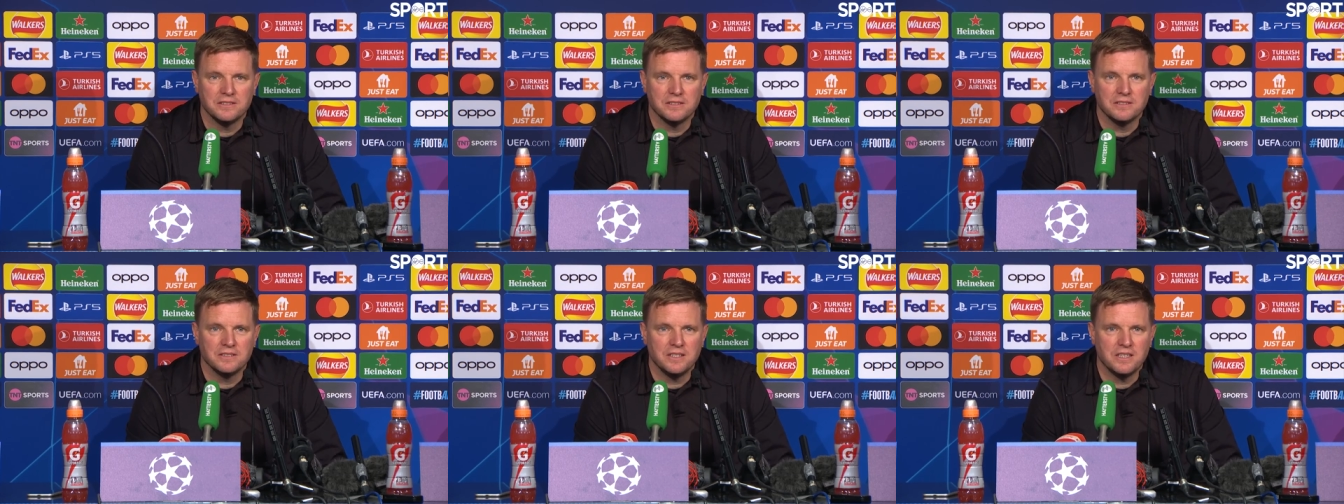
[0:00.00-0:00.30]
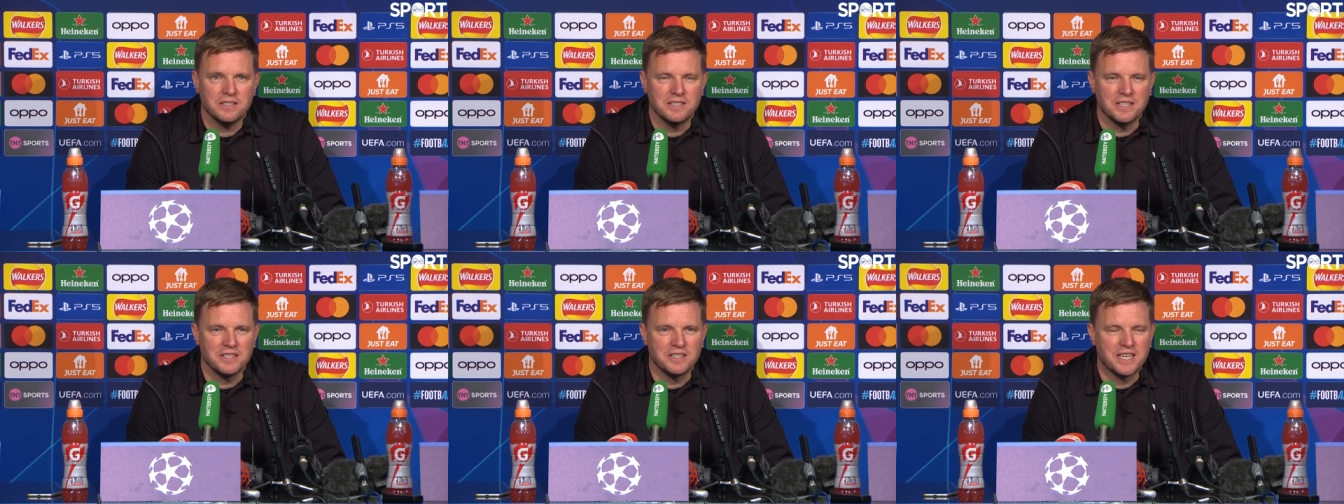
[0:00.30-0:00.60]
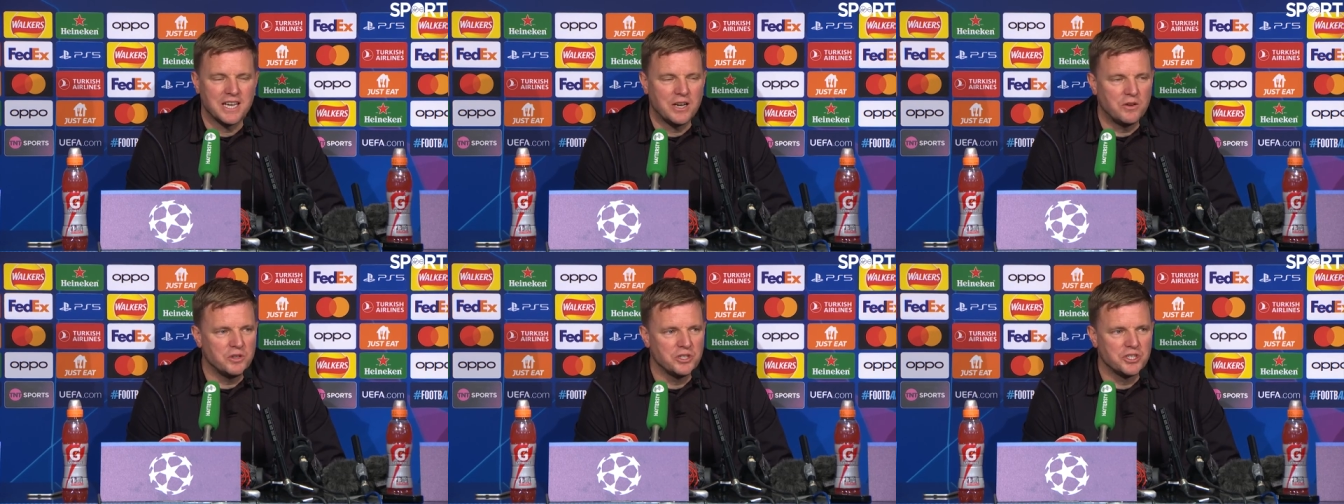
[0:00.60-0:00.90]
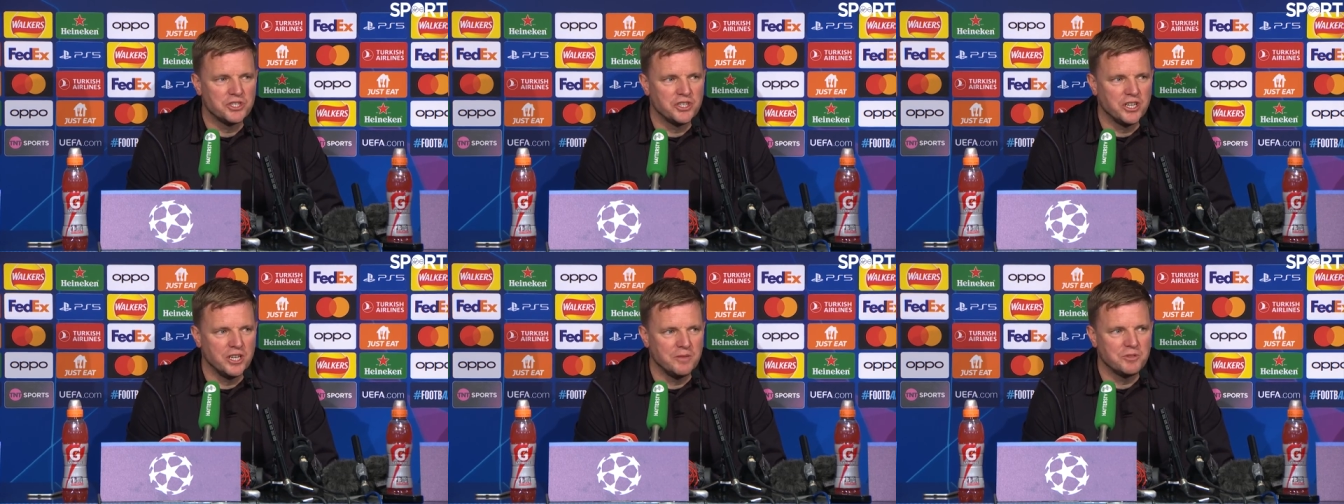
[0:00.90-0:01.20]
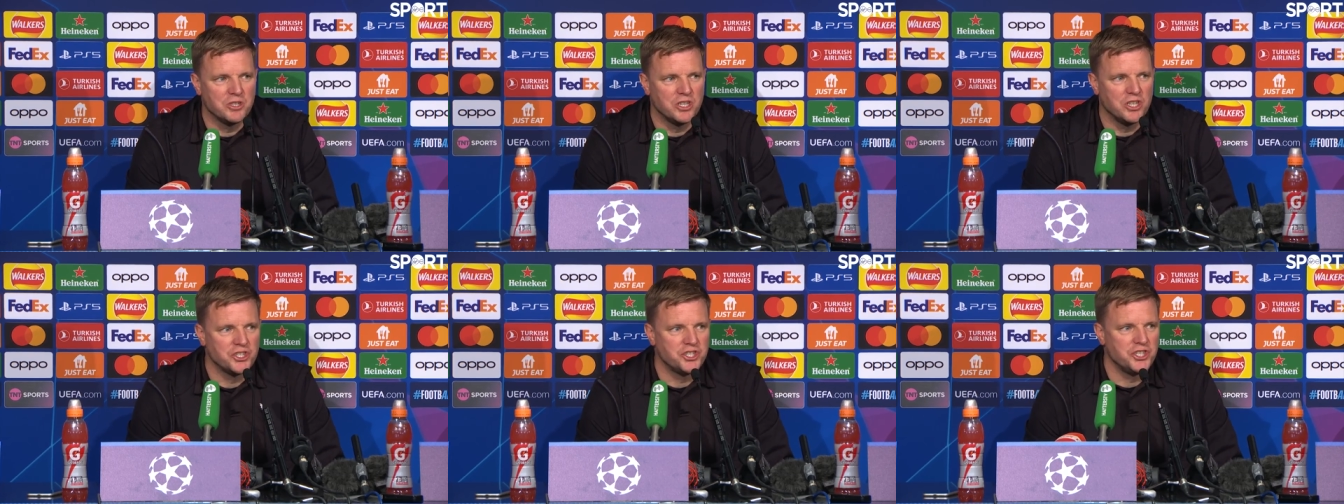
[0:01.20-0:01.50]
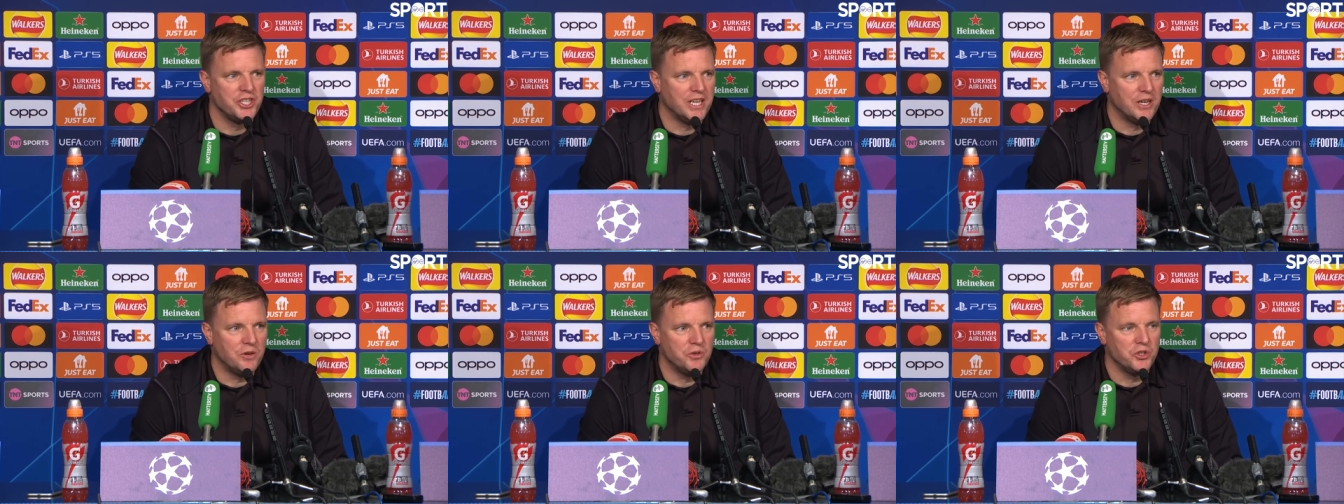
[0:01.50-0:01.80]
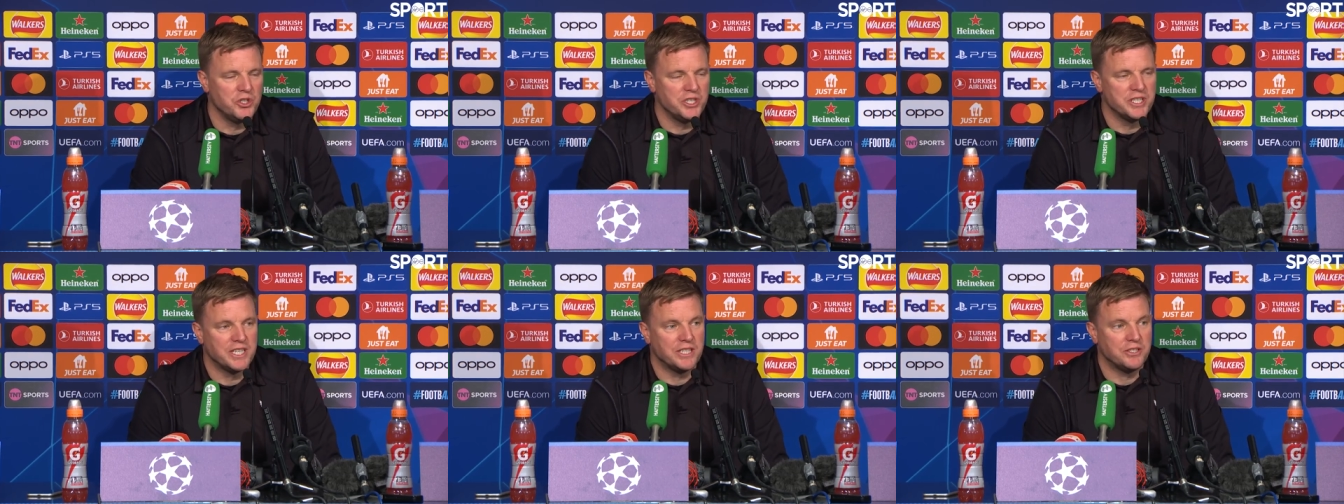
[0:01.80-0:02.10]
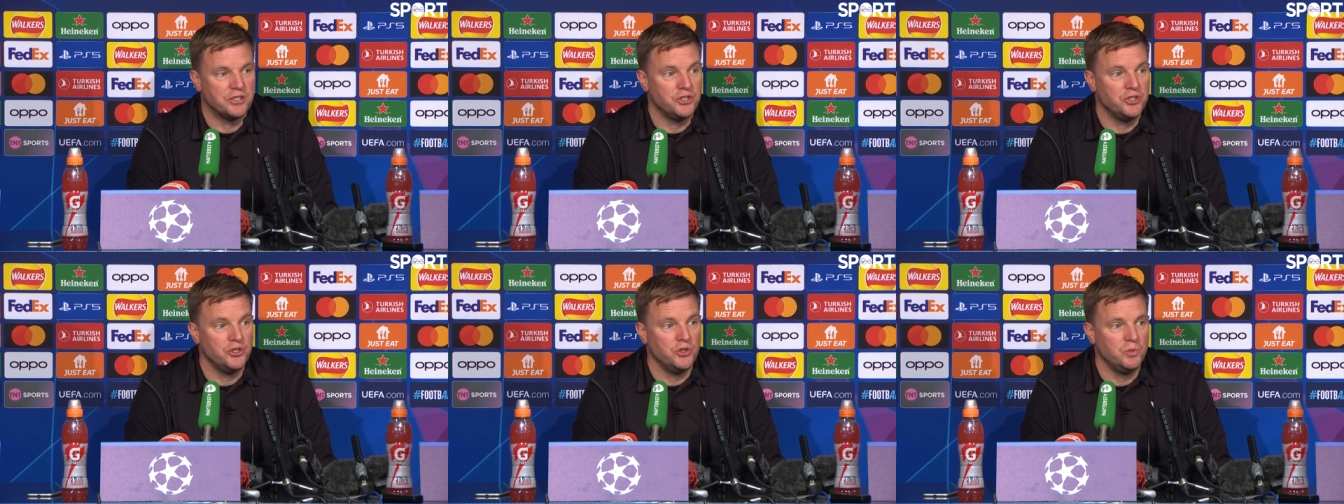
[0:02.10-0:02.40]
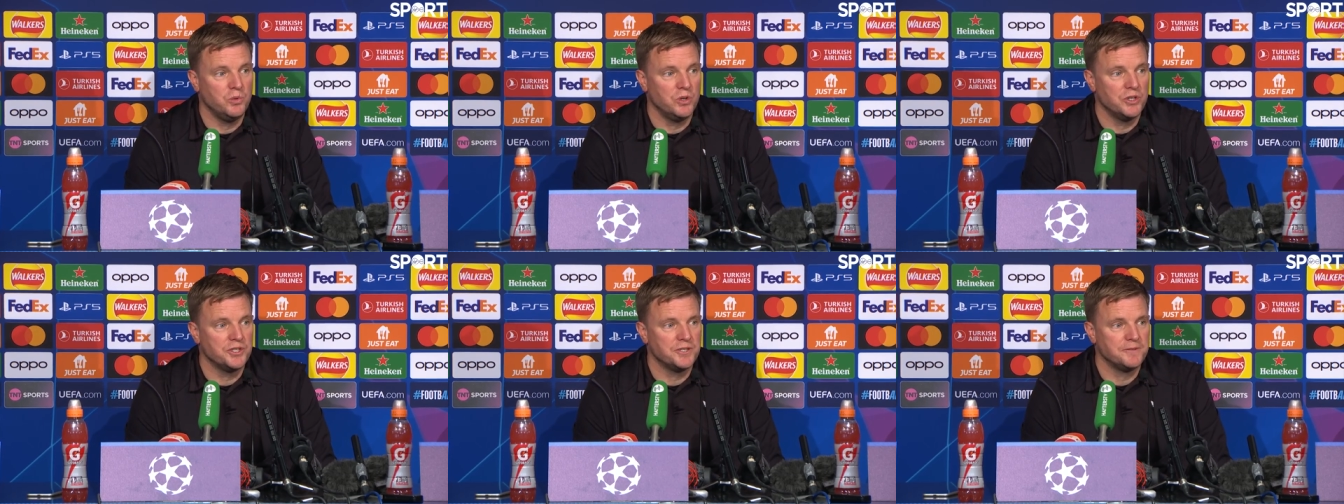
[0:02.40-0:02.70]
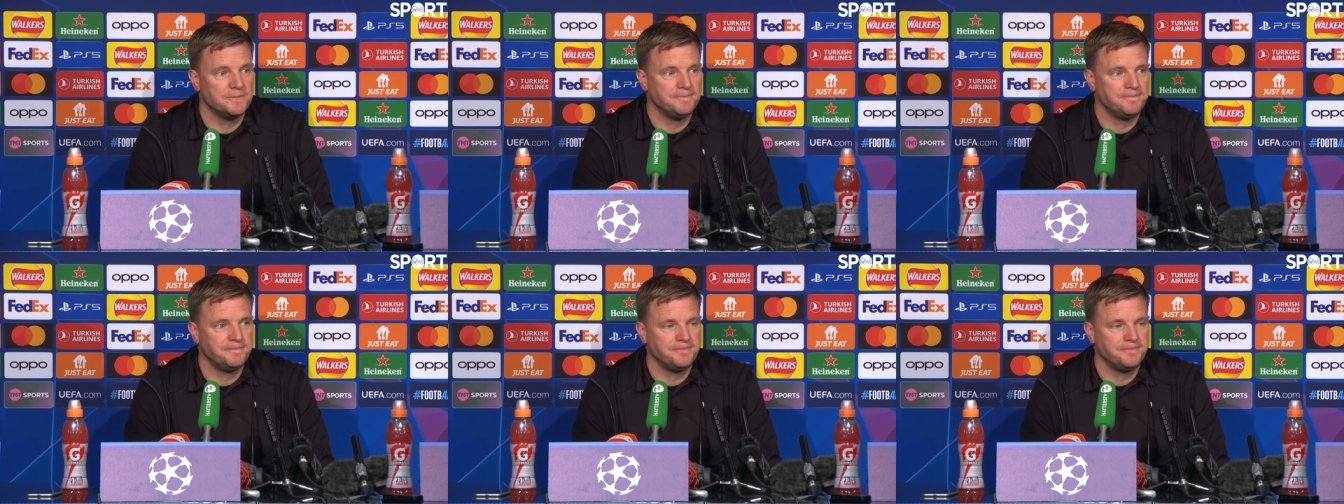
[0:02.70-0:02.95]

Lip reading: I said countless times last year how good his attitude was,